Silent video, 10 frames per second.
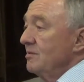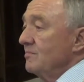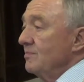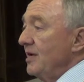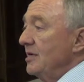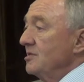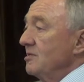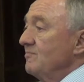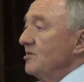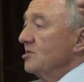from the end
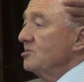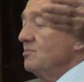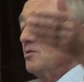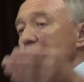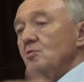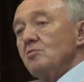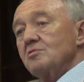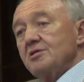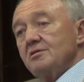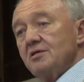of the First World
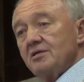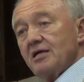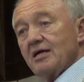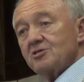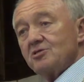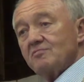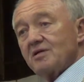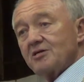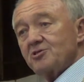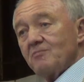War to the election of
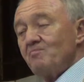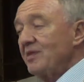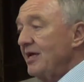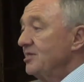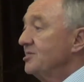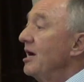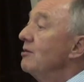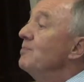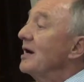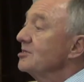Thatcher, it's
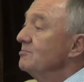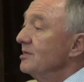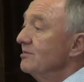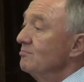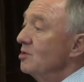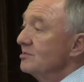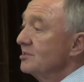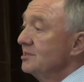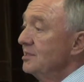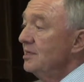now back to where it
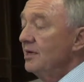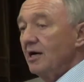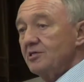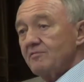was. And